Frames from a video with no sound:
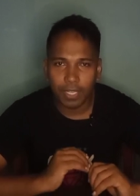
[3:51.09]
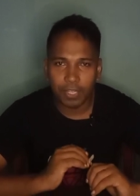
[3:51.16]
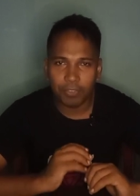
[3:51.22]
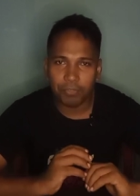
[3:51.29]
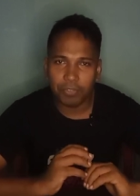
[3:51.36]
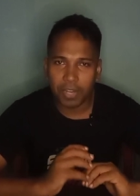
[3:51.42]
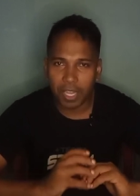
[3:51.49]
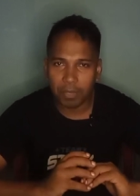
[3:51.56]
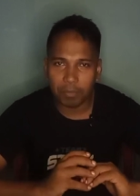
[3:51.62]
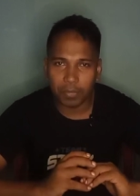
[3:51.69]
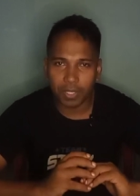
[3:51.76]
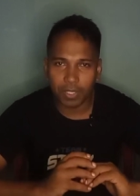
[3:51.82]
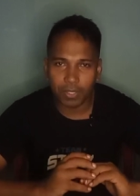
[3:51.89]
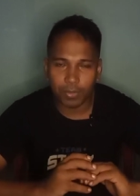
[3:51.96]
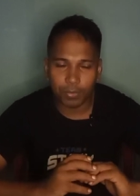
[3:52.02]
in
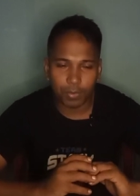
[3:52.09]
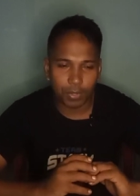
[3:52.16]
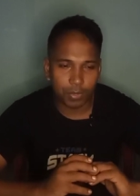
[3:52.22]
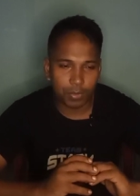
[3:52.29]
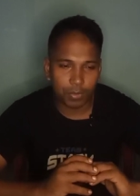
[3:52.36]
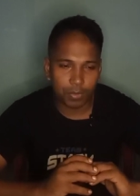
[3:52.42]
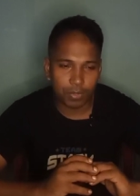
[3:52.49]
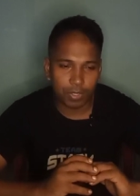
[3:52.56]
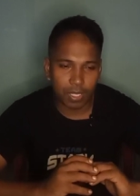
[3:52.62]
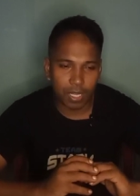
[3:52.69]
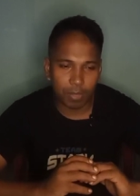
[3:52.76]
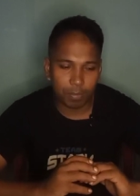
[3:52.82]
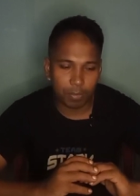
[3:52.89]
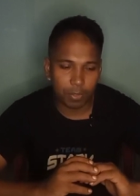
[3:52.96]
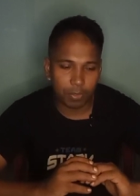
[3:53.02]
fragment, we could
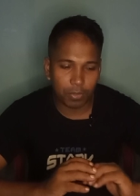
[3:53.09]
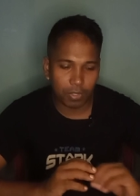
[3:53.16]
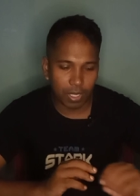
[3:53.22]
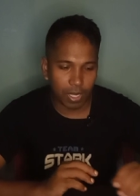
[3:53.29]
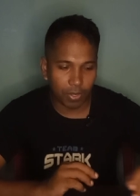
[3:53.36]
upload